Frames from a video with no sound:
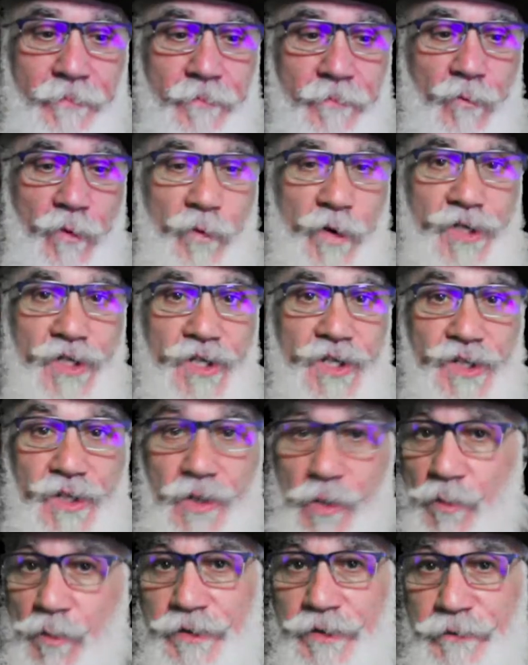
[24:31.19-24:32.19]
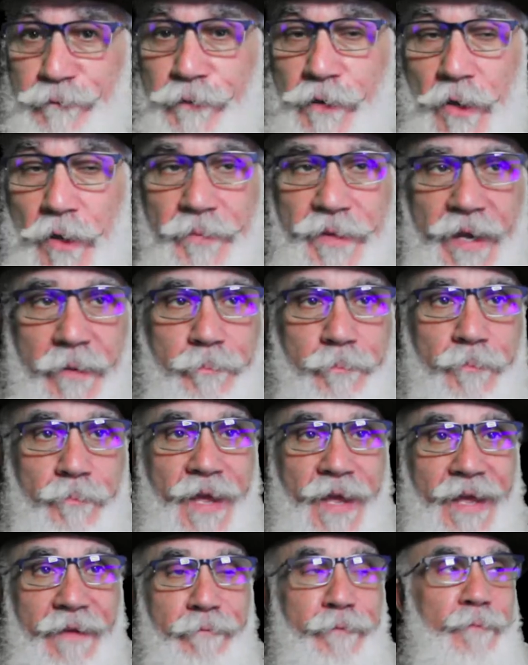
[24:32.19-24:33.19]
it was filmed at
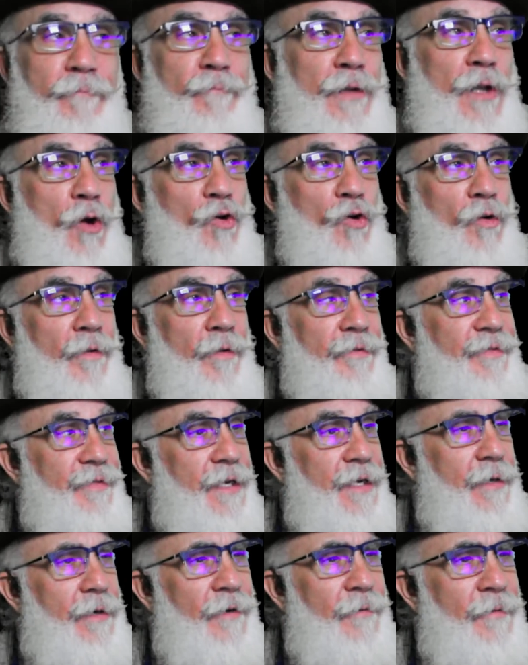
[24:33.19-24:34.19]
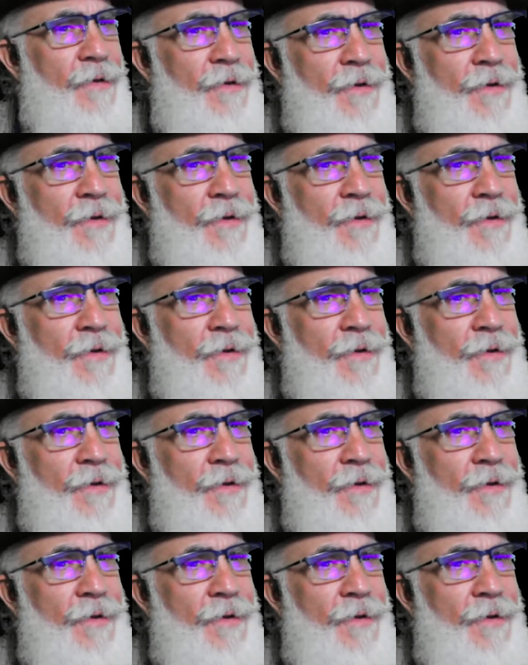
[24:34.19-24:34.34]
a local theater.